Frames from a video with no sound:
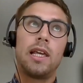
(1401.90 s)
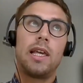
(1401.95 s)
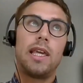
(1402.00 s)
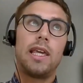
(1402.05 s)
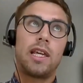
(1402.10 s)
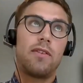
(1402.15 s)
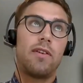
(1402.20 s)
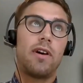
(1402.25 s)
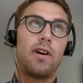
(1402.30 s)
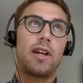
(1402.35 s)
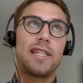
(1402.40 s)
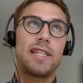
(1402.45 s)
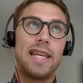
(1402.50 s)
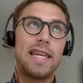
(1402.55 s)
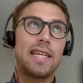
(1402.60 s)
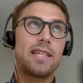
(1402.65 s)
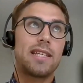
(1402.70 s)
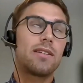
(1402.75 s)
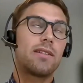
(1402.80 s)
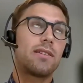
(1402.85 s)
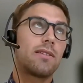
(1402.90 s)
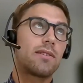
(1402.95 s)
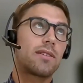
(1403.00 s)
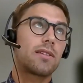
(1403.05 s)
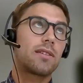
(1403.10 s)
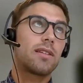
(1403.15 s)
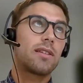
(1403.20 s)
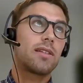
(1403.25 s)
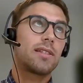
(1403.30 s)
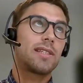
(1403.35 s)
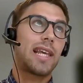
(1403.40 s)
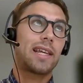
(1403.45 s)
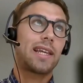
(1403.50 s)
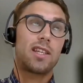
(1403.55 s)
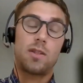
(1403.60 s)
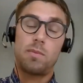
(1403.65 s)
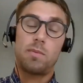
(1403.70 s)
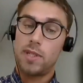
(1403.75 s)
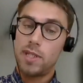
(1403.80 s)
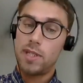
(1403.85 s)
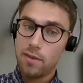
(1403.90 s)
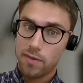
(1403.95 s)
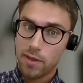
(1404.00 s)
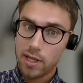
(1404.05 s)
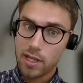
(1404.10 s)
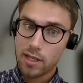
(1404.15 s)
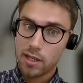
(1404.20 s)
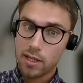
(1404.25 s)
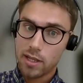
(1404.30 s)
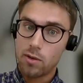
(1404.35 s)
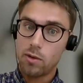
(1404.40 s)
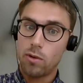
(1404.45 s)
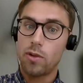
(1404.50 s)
EcoVadis isn't sector specific,